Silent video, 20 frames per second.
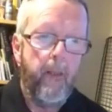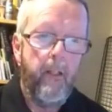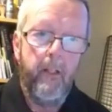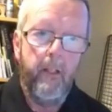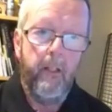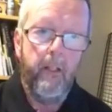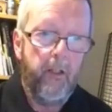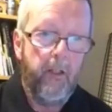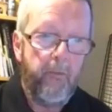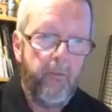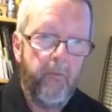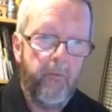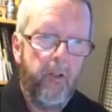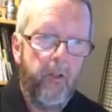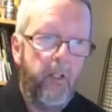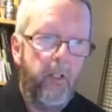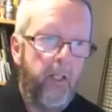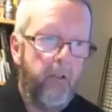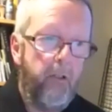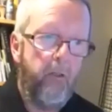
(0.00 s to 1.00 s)
That's
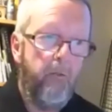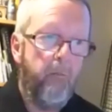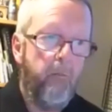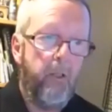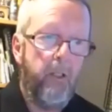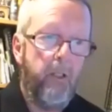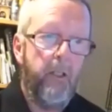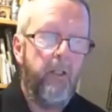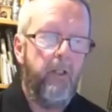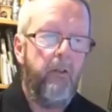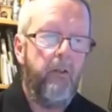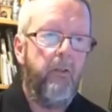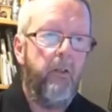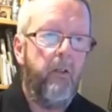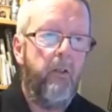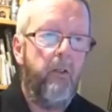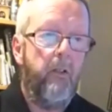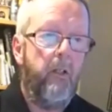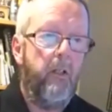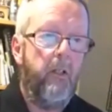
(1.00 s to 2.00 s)
fine. You can buy those
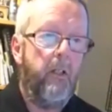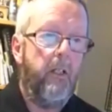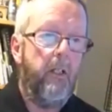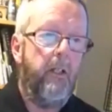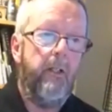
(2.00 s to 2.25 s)
online,